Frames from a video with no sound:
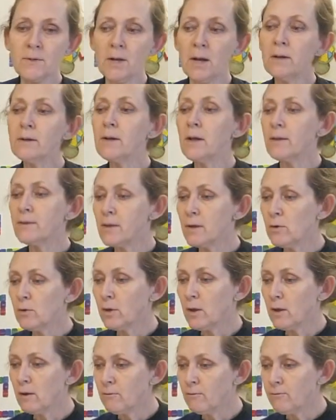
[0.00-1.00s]
down, now they're
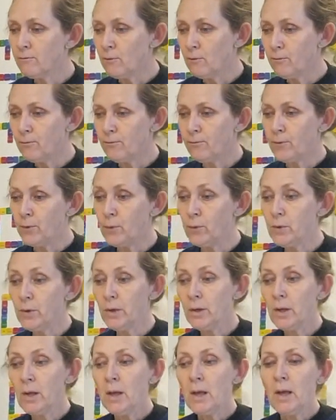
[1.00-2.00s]
looking for
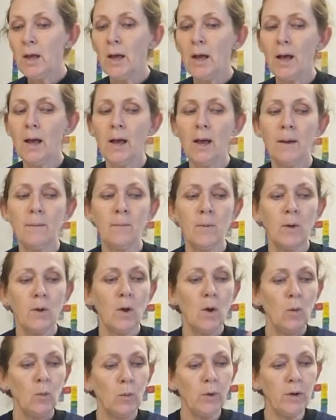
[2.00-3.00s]
food.
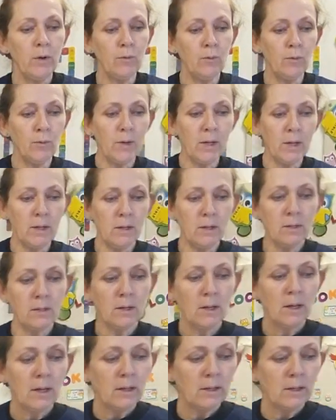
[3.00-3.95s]
We read